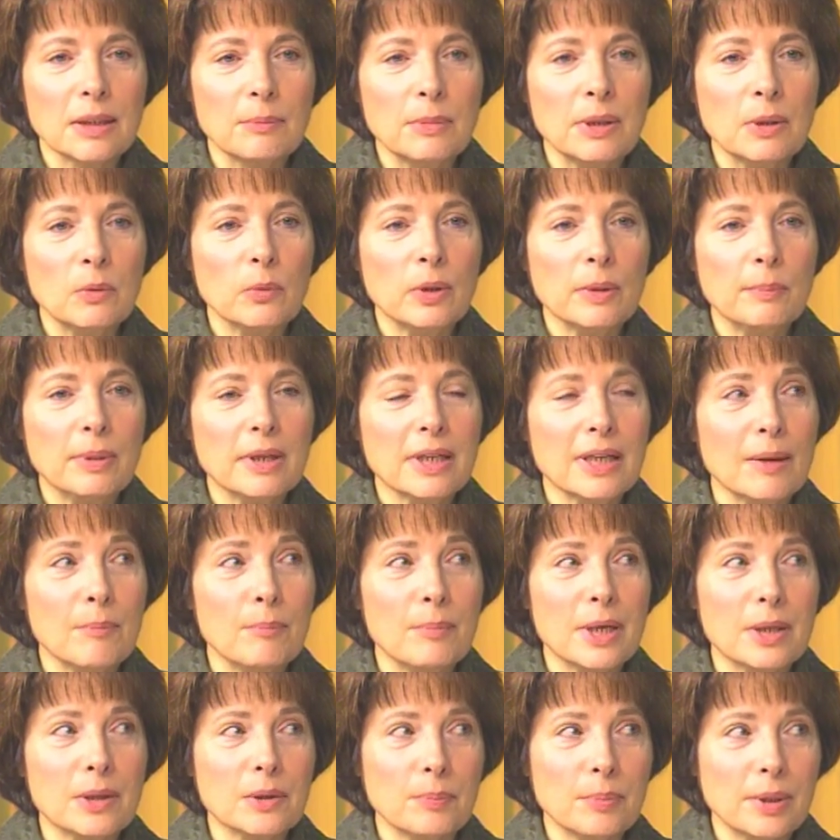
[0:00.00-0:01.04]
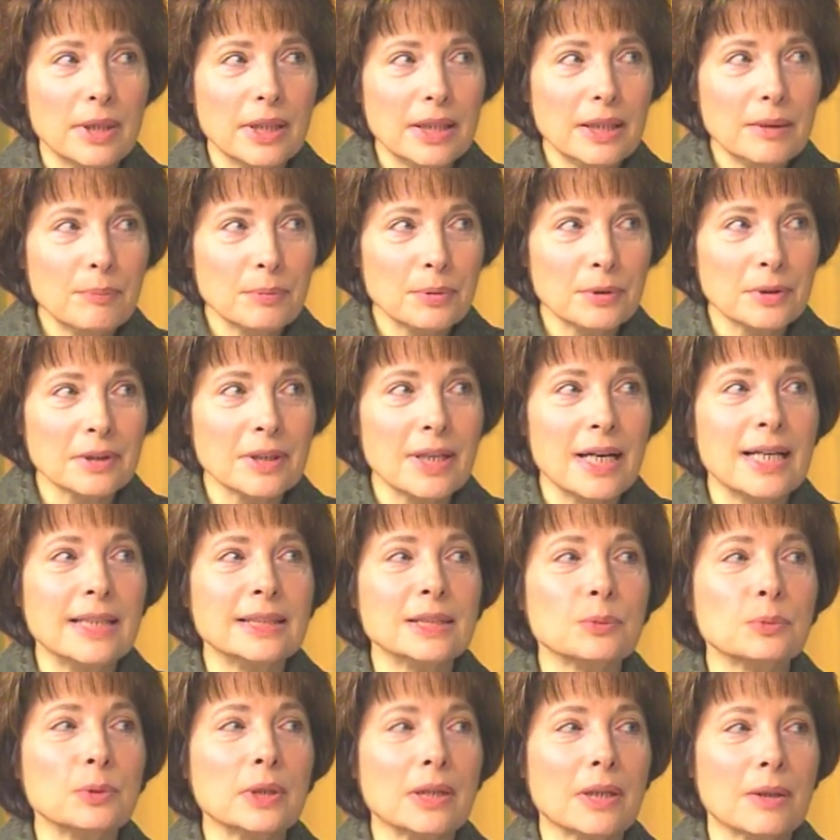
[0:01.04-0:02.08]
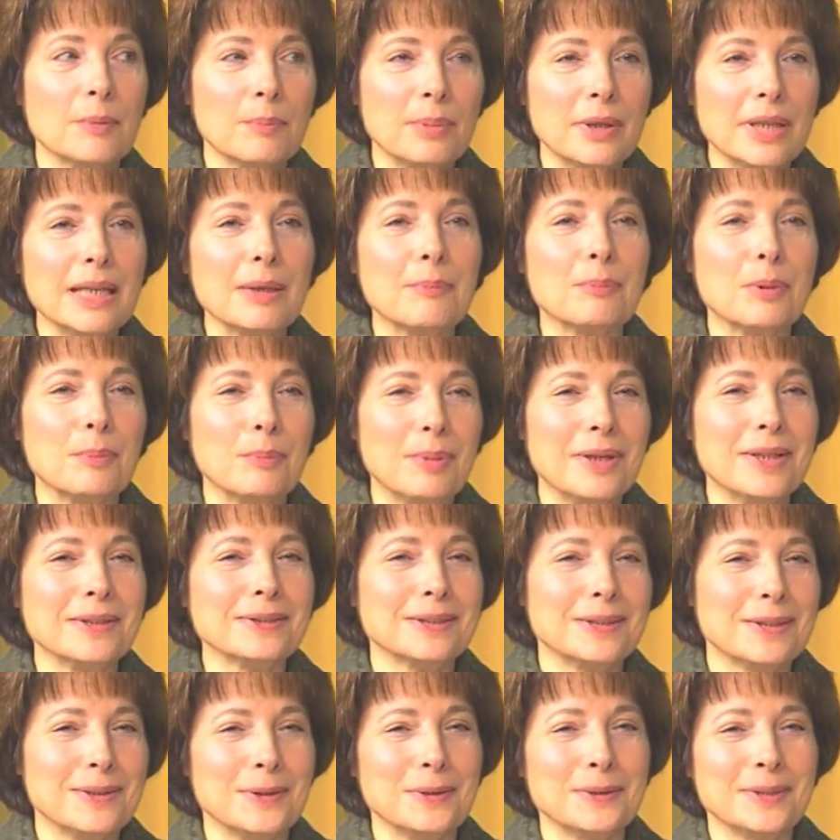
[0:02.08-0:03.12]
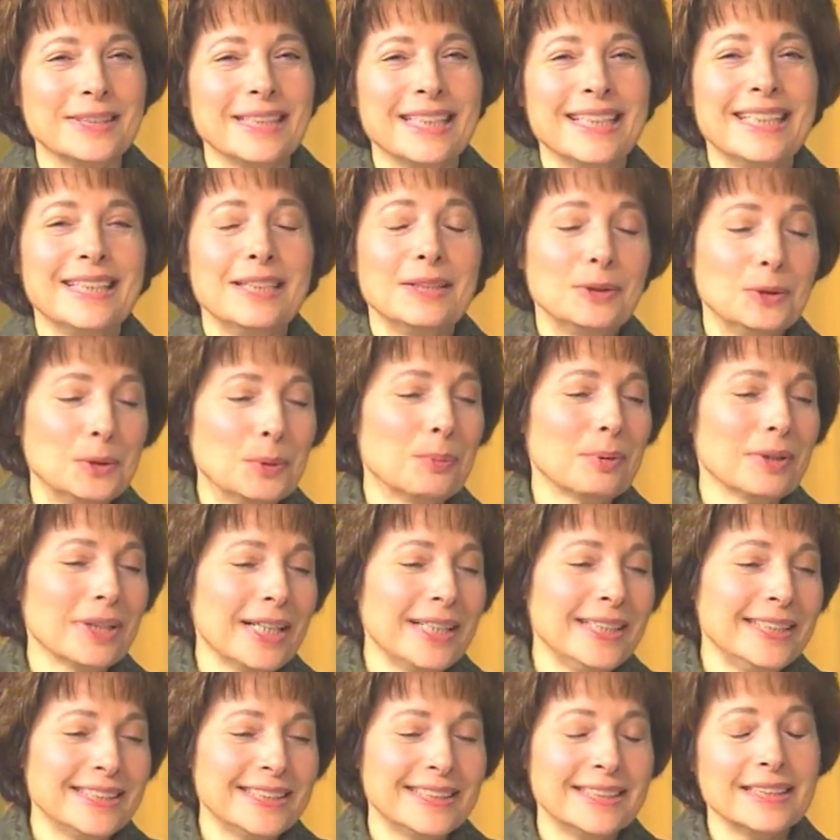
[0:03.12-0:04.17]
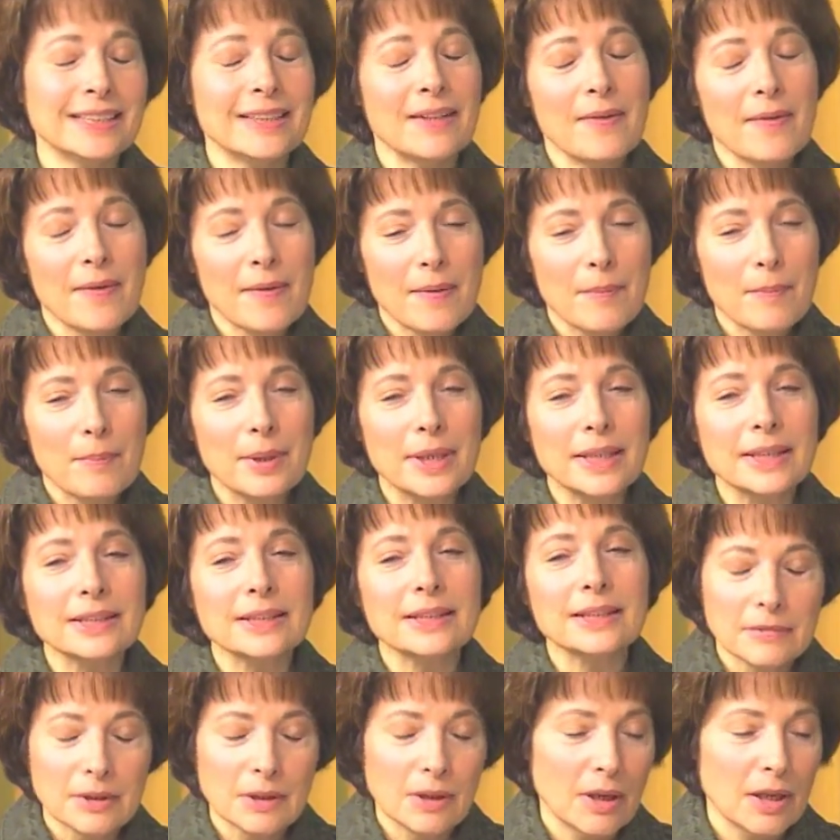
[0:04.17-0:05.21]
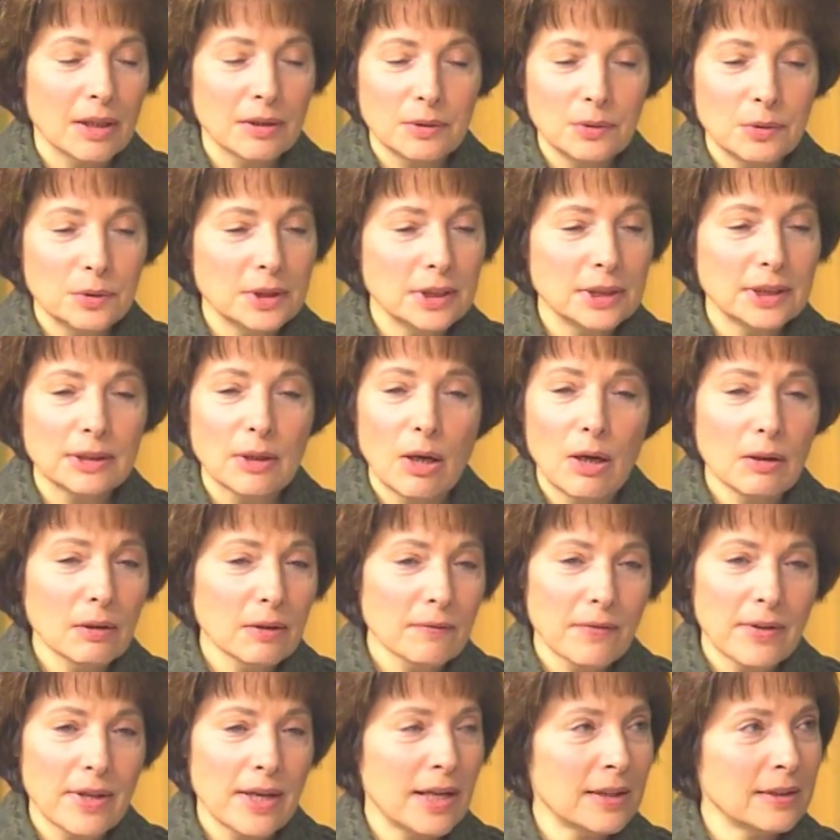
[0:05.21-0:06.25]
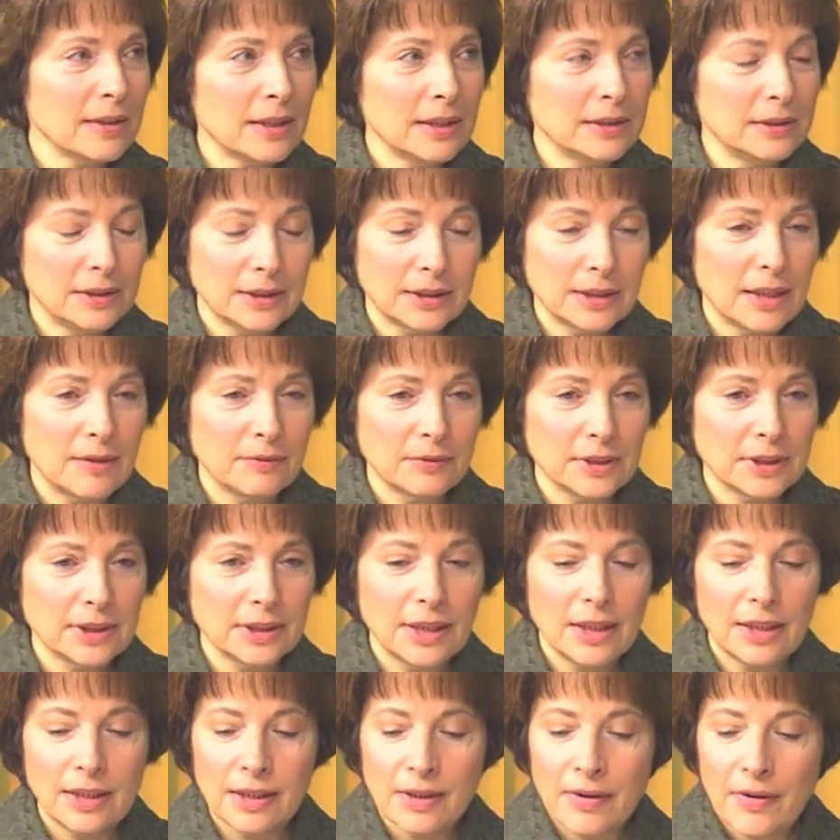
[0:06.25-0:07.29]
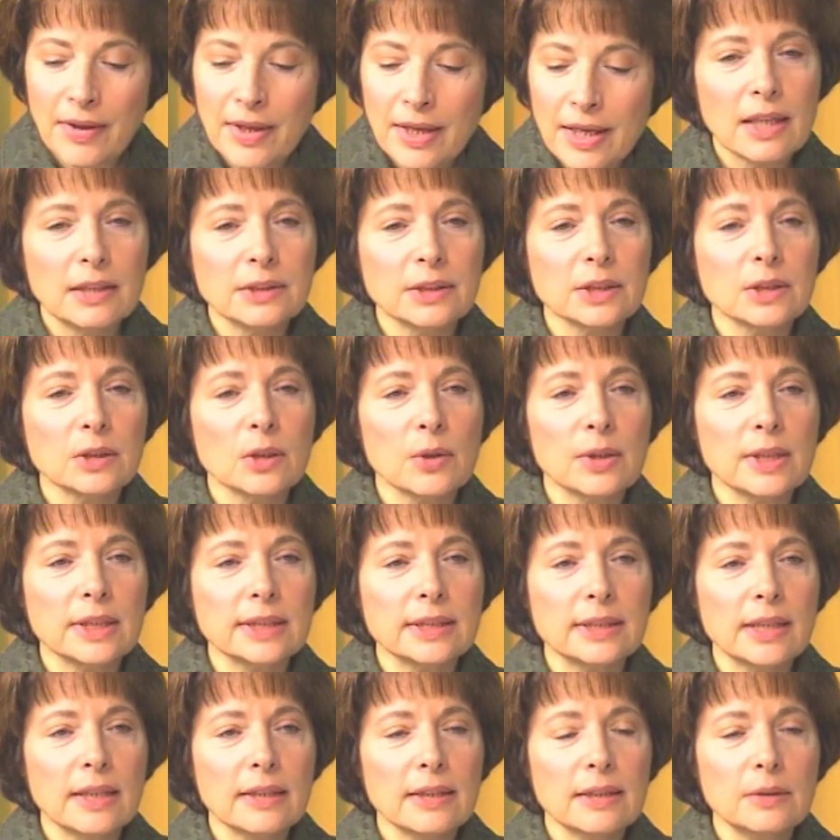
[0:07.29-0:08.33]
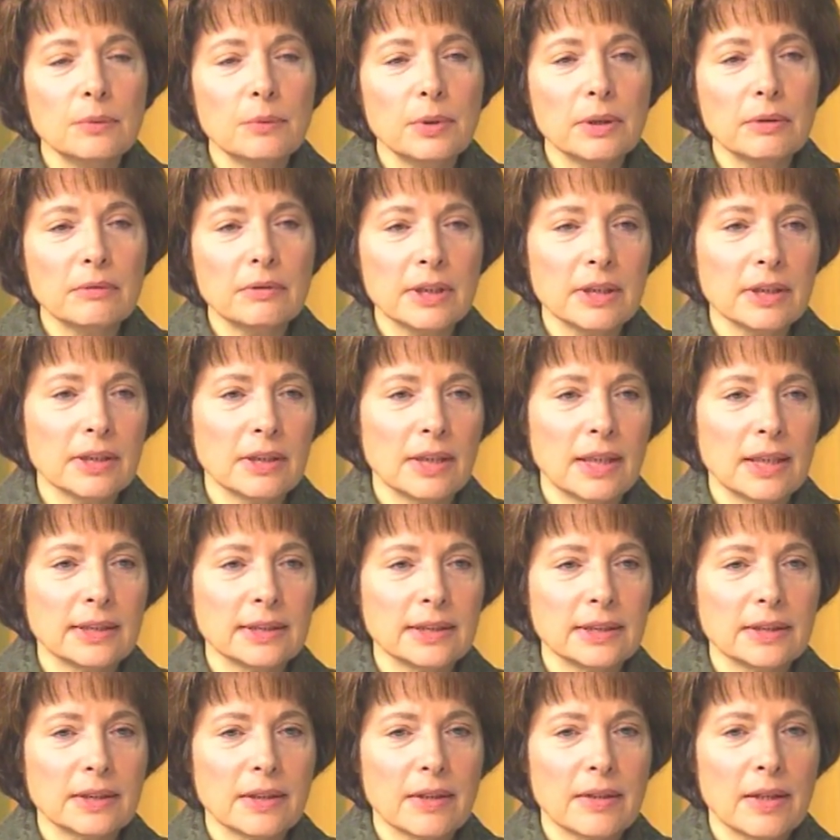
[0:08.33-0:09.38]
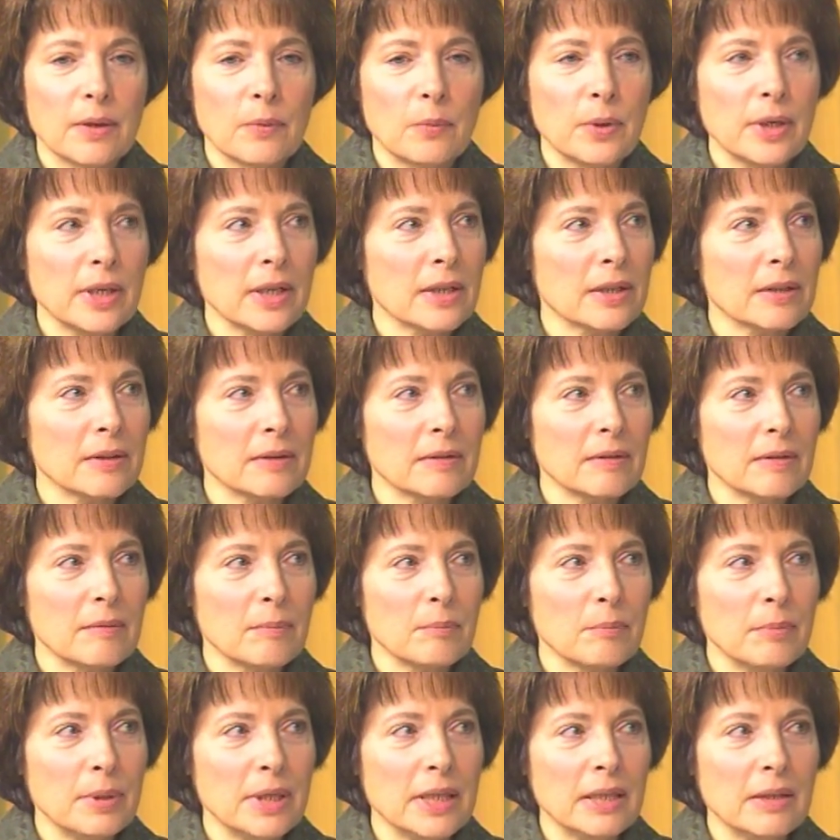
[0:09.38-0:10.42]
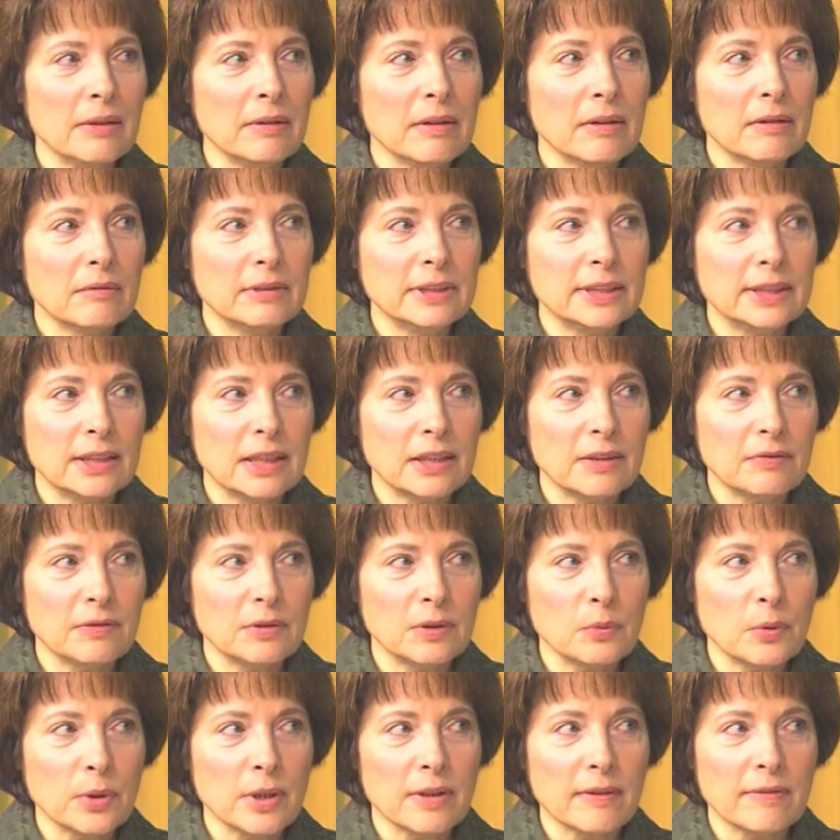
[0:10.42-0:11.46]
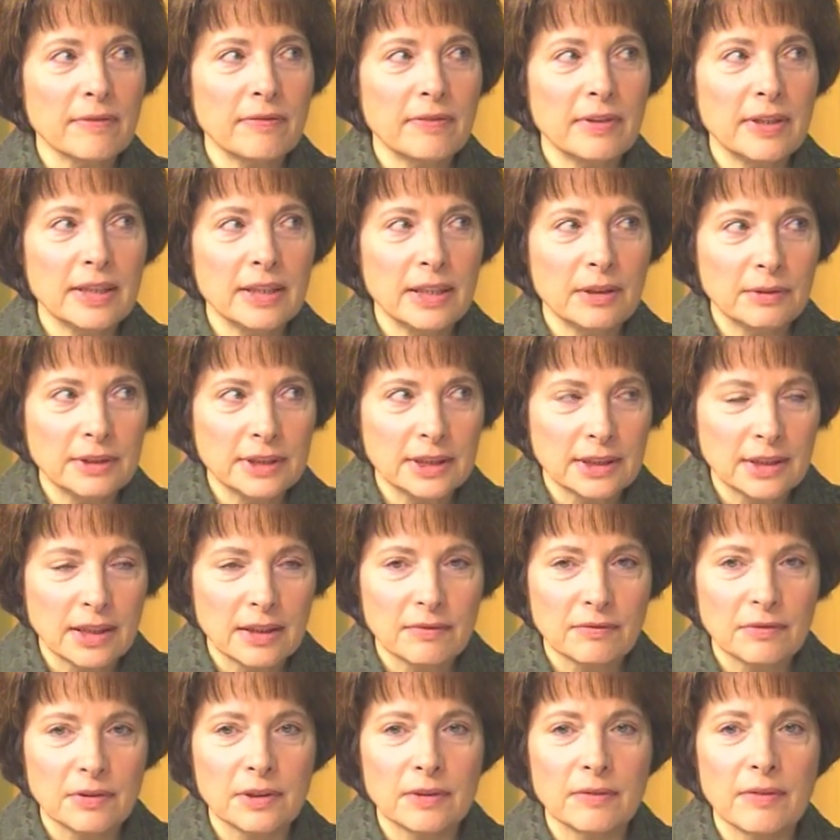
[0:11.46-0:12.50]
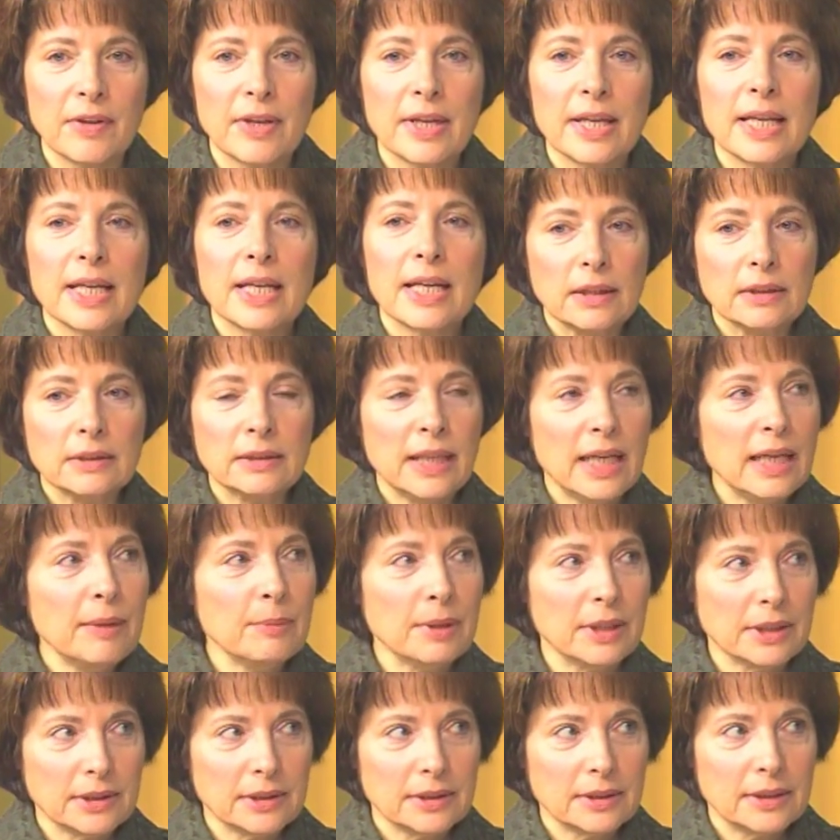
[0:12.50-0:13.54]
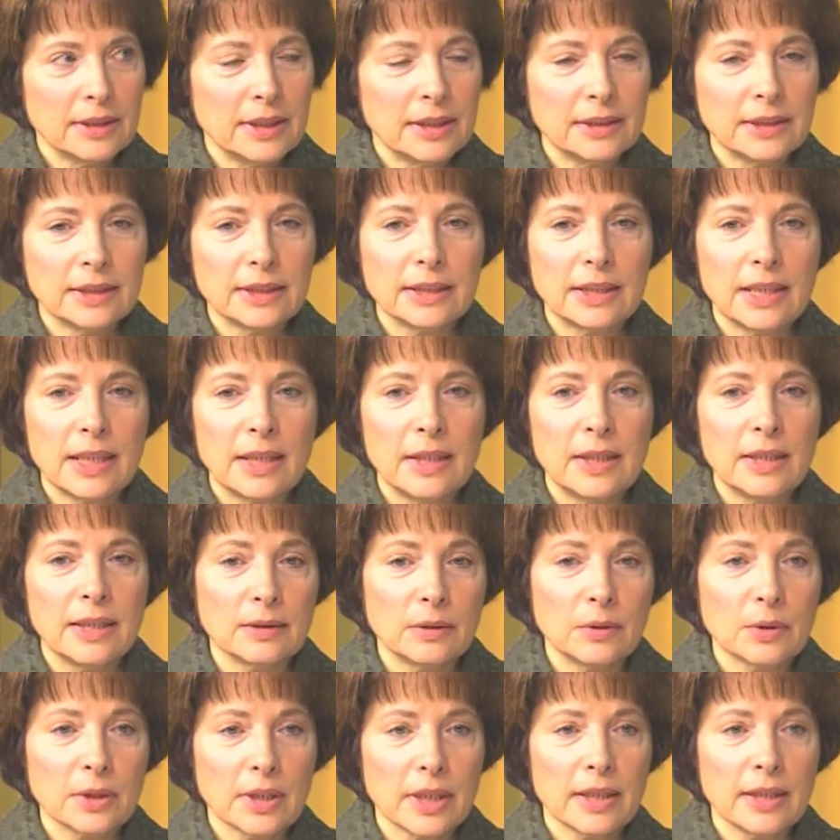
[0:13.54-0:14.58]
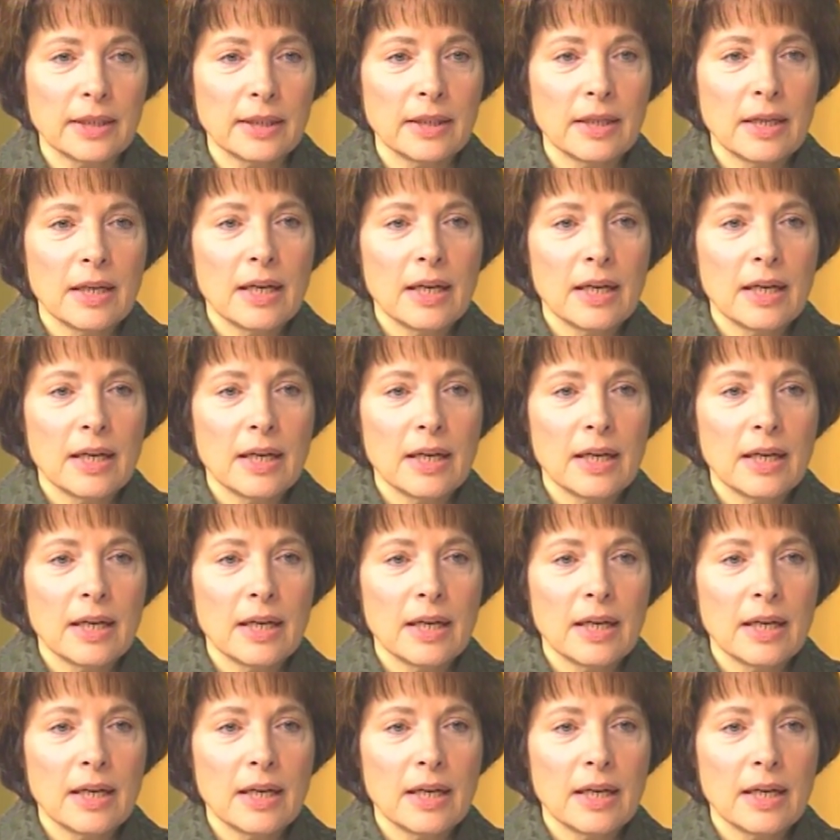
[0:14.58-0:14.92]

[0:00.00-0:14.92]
mean we become better people as we are being propelled to those new places, but God uses all of that, I just have to say. And so the second we realize that we are being resentful, we are feeling resentful, name it and say, okay,